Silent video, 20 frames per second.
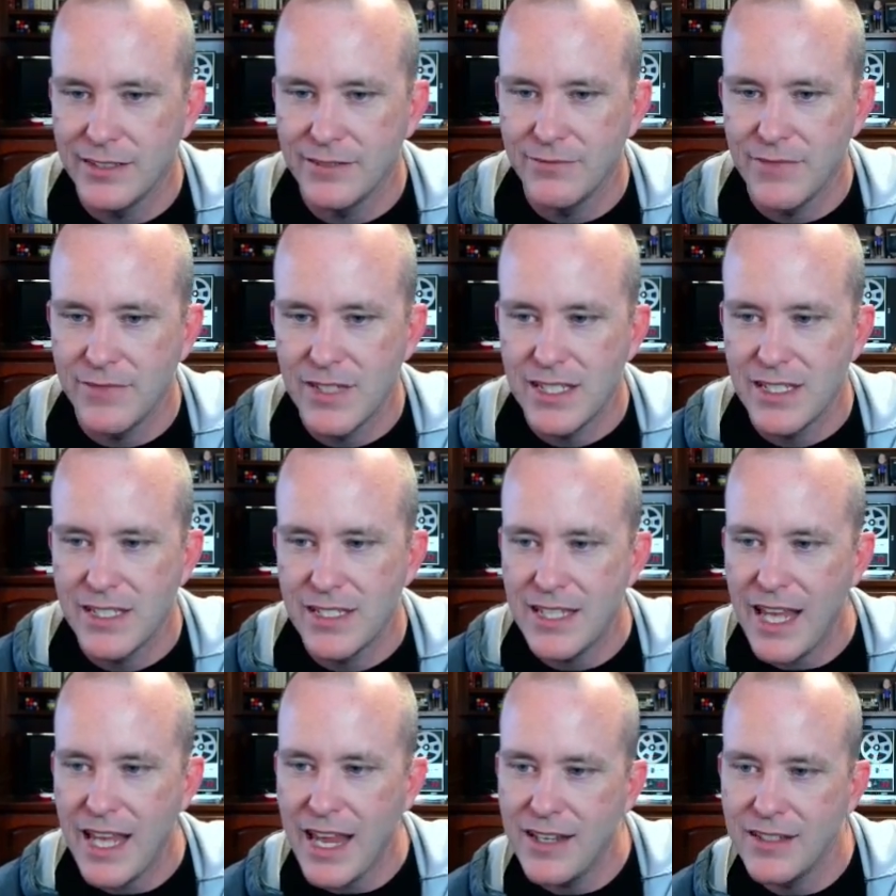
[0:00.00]

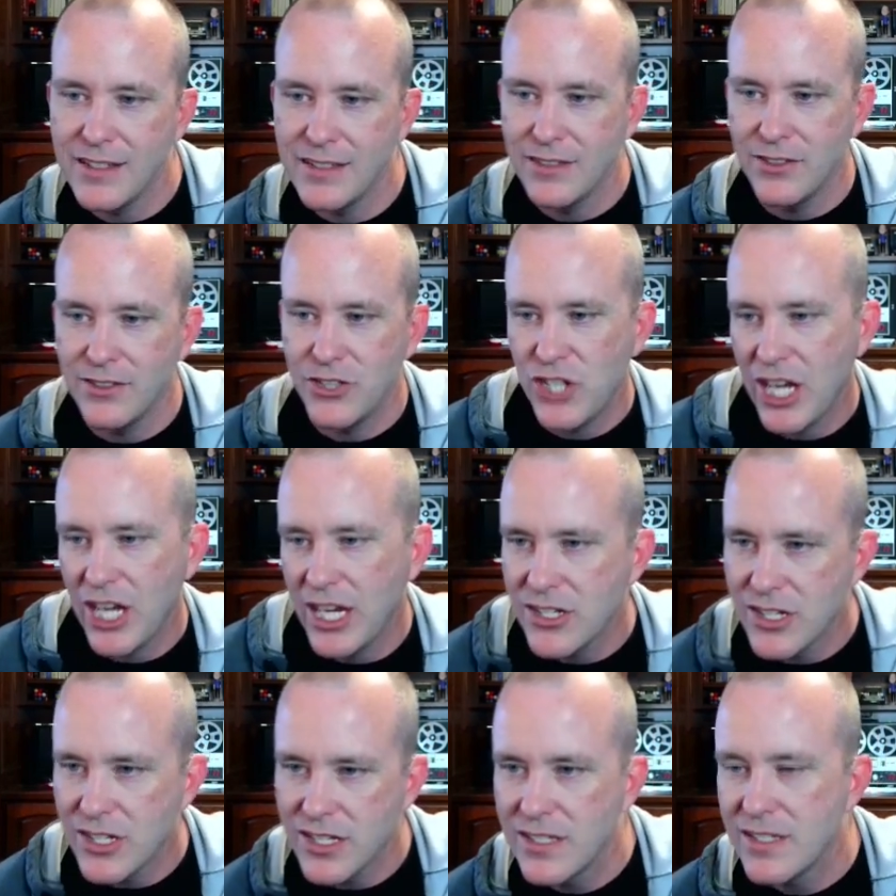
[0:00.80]
state
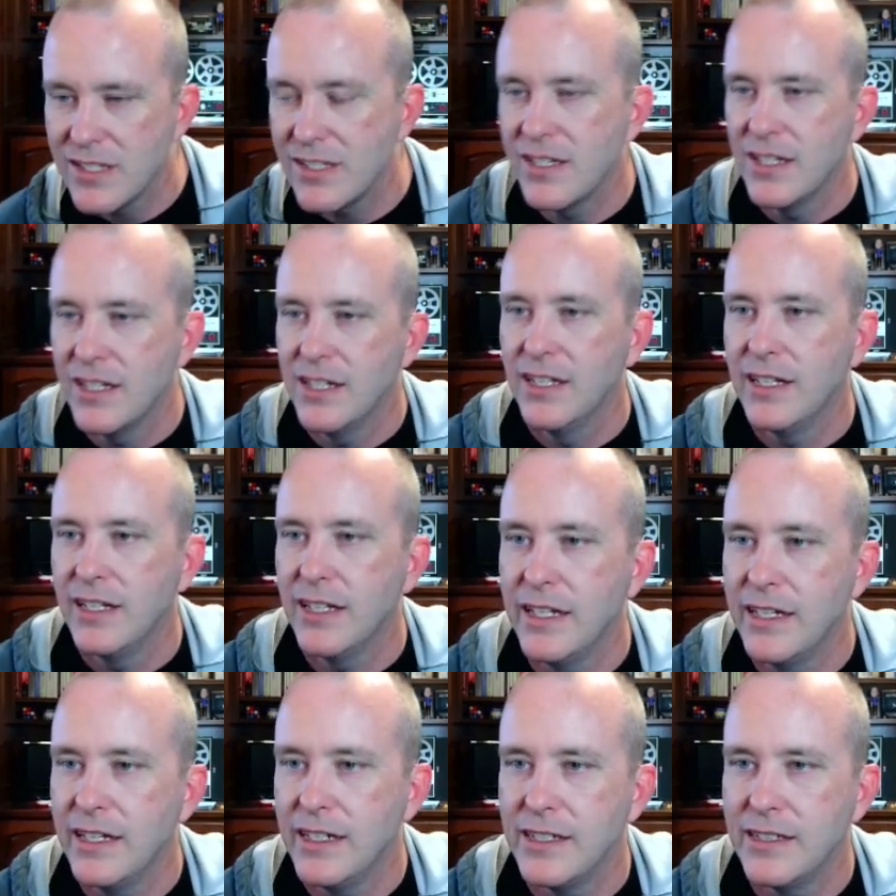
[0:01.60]
changes,
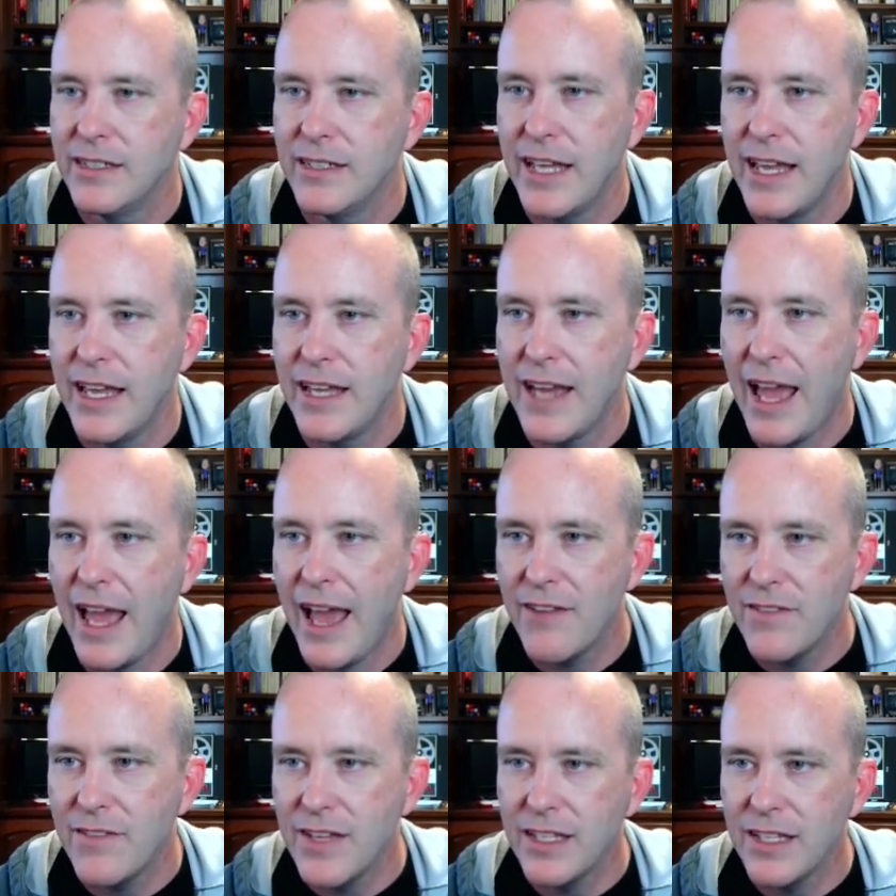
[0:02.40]
and
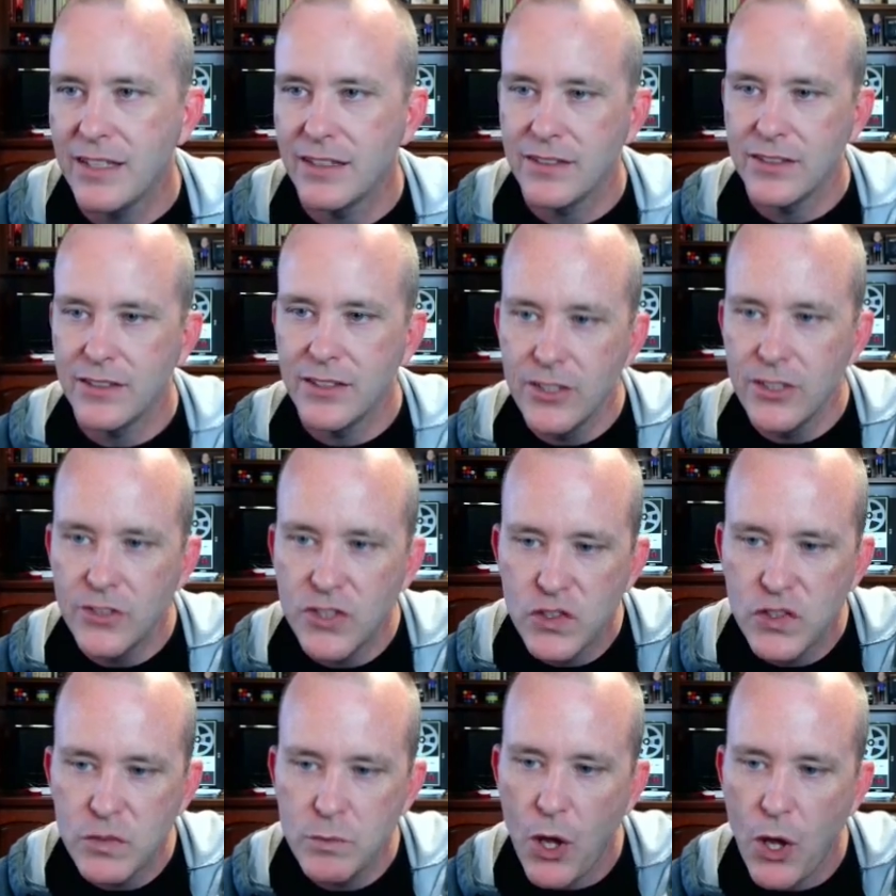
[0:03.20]
having
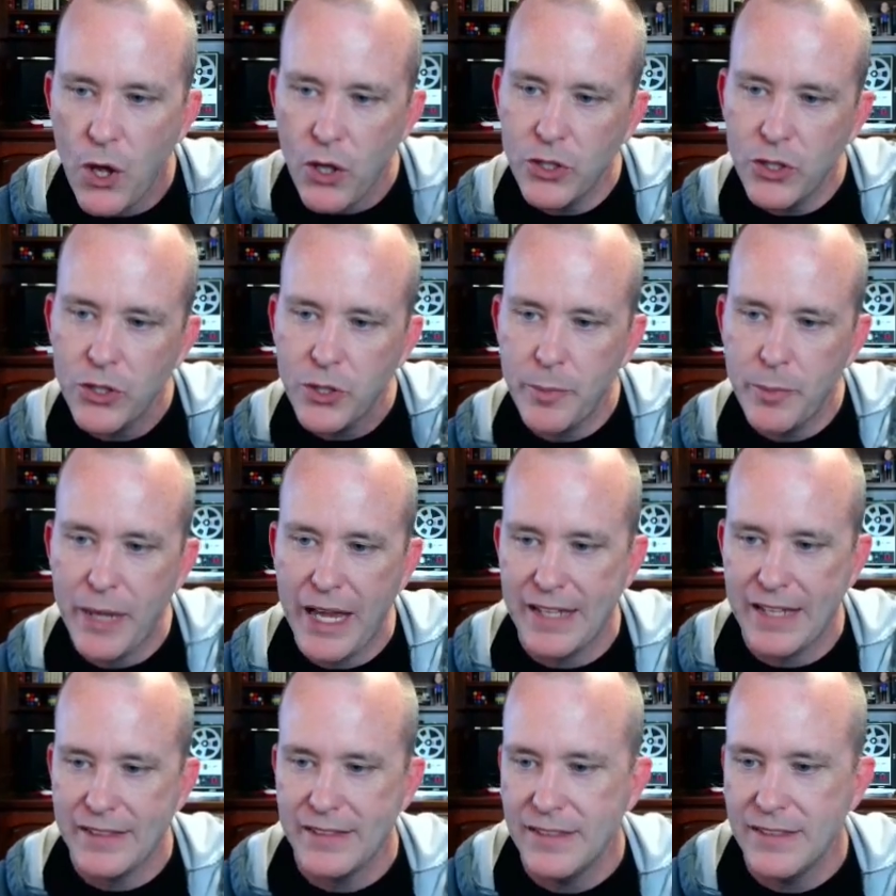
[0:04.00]
smaller
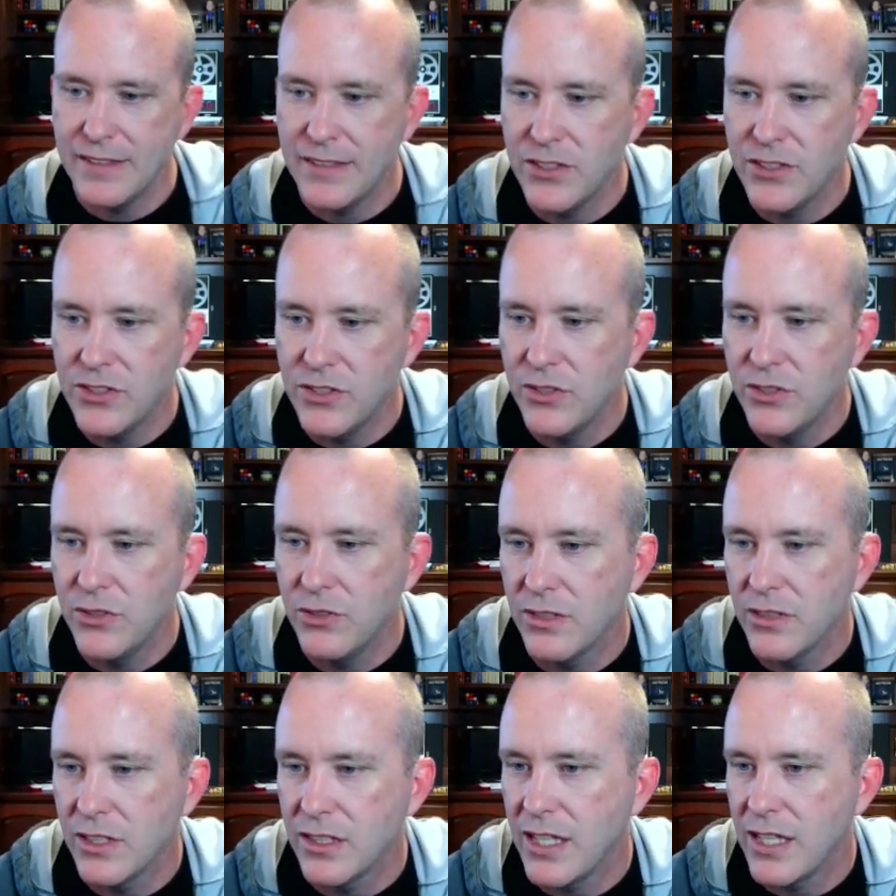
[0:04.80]
passes that
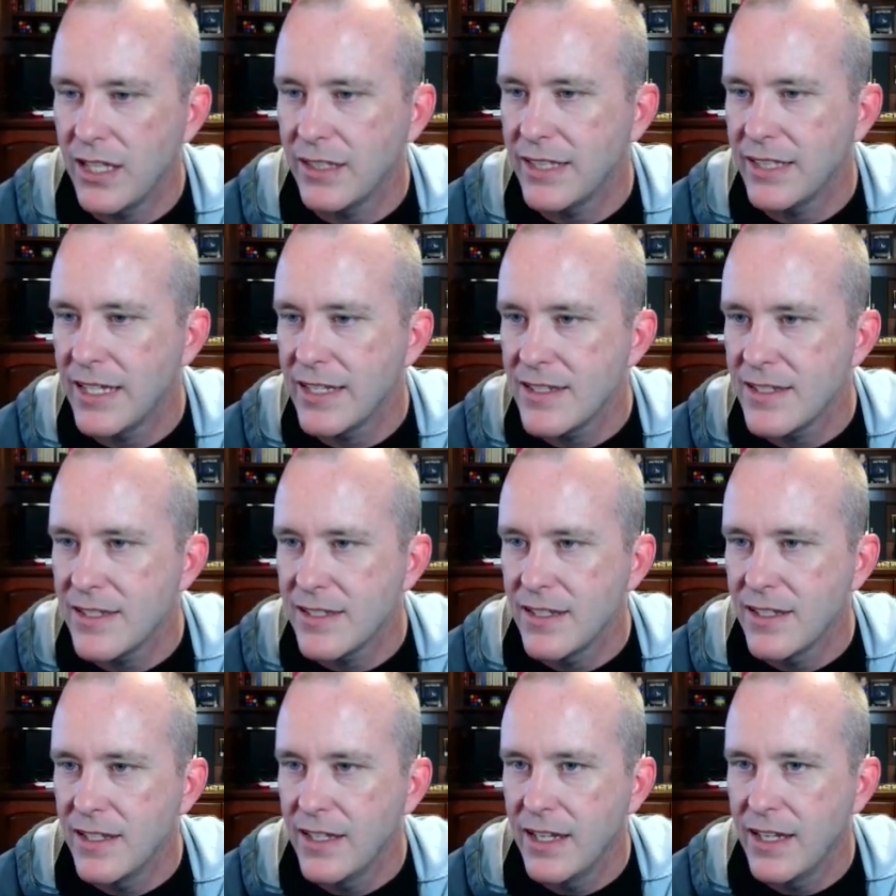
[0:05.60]
do a lot
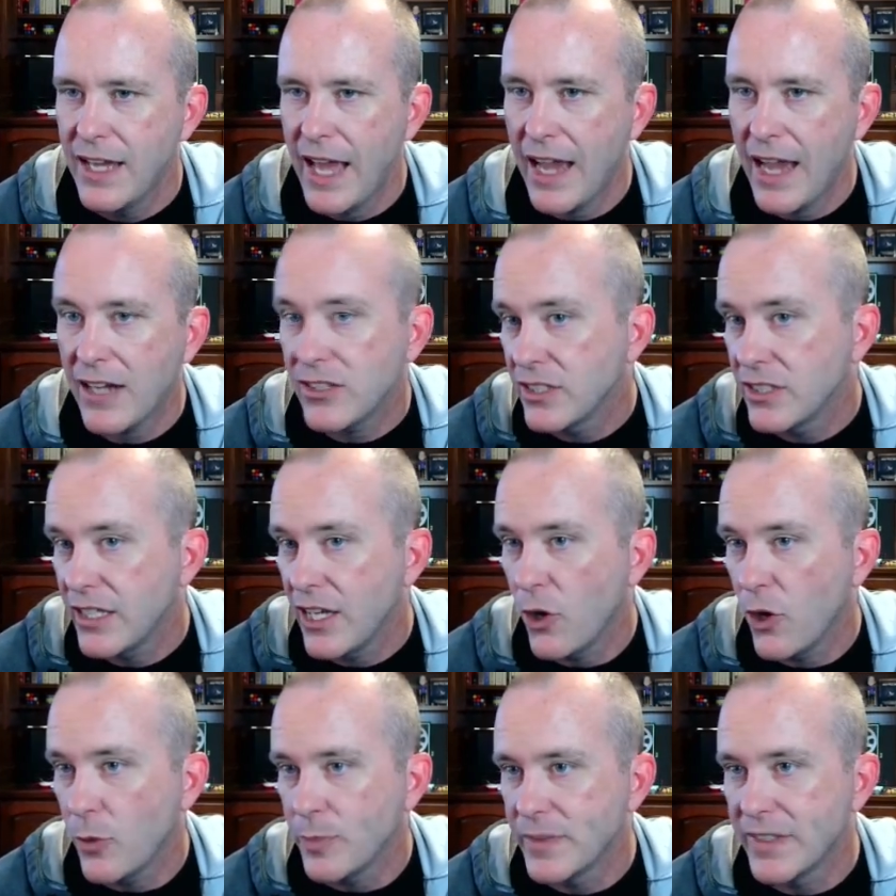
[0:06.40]
less actually
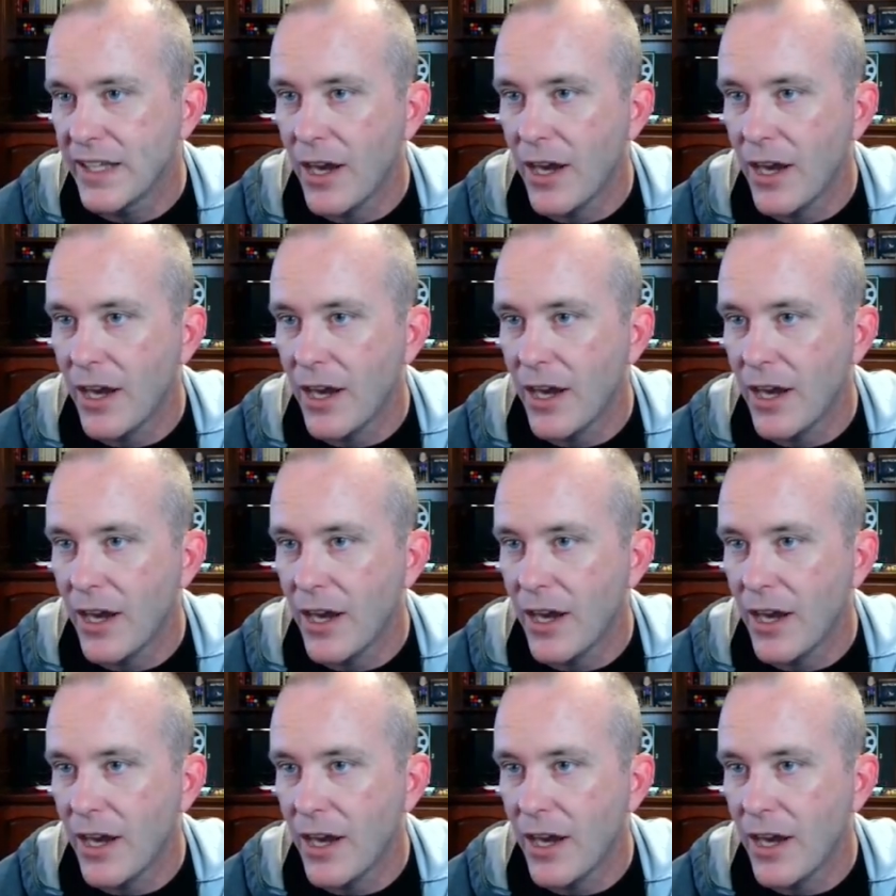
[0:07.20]
helps.